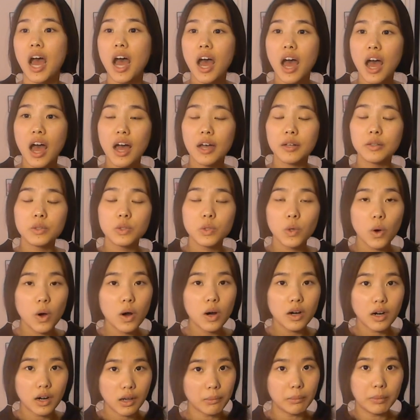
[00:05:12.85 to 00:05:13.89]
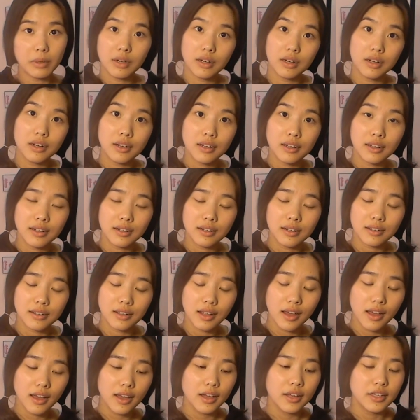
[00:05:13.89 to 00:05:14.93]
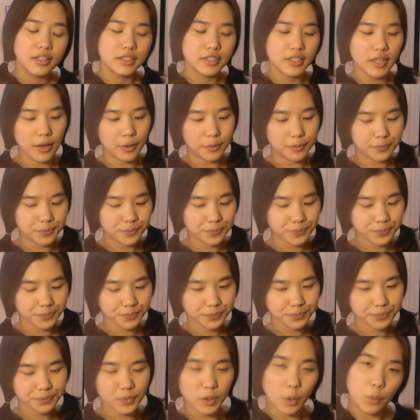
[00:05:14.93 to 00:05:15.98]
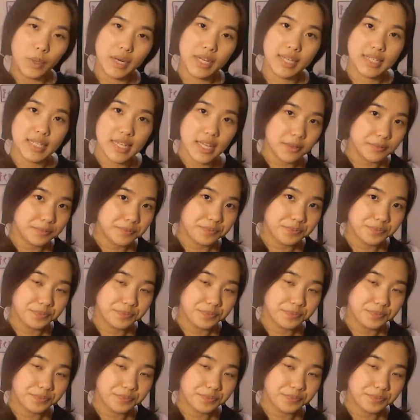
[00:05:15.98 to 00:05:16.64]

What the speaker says: adorable. So, what is it?